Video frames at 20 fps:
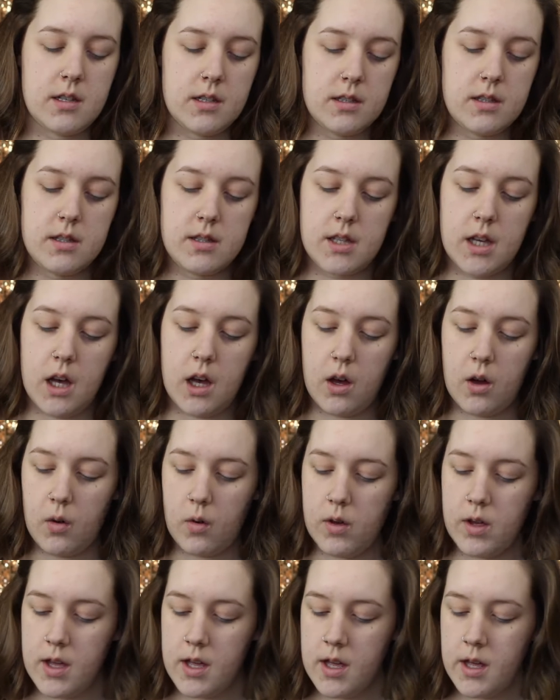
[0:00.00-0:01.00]

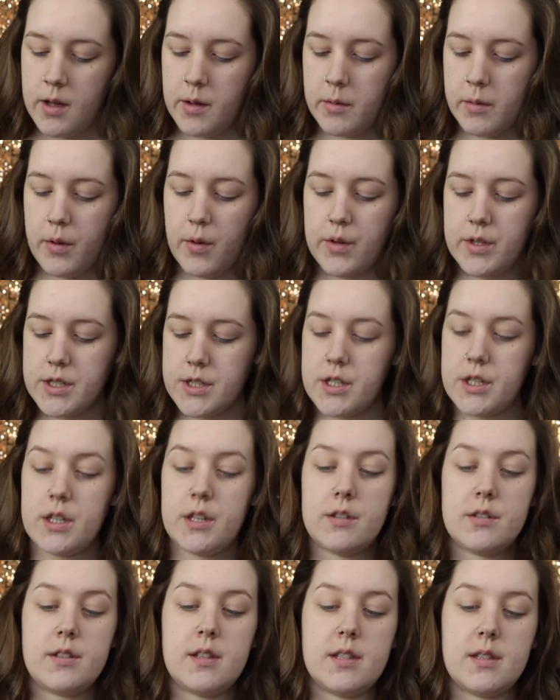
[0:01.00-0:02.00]
So, I'm going to
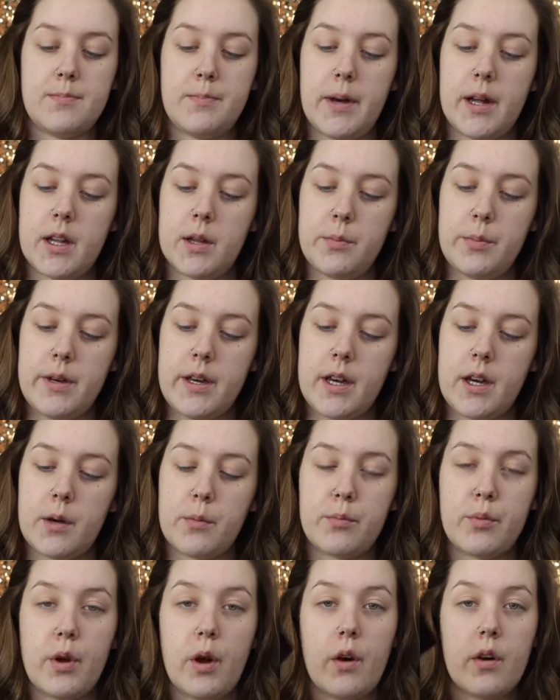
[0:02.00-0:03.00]
use this Bella Pierre
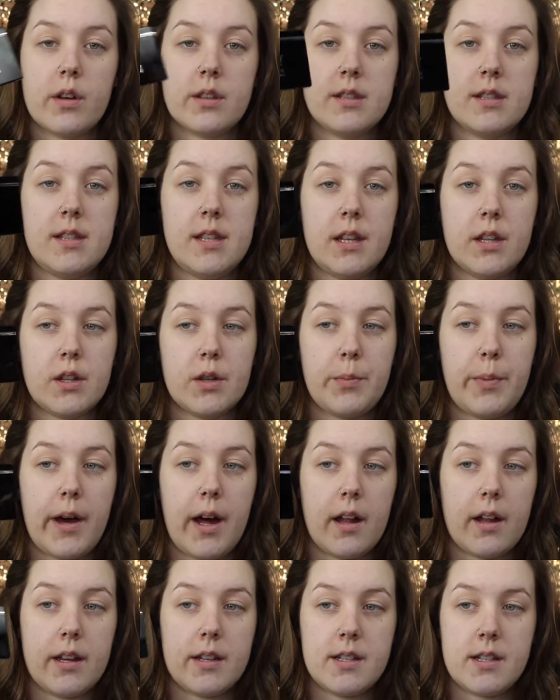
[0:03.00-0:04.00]
Pro Concealer
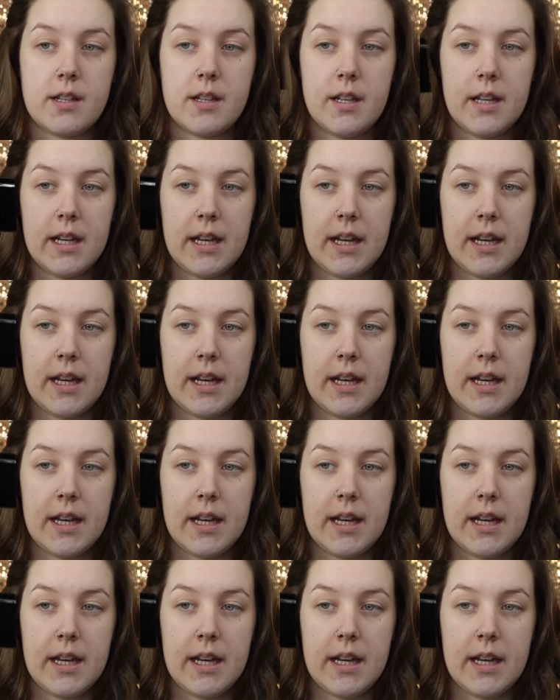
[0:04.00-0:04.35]
Palette.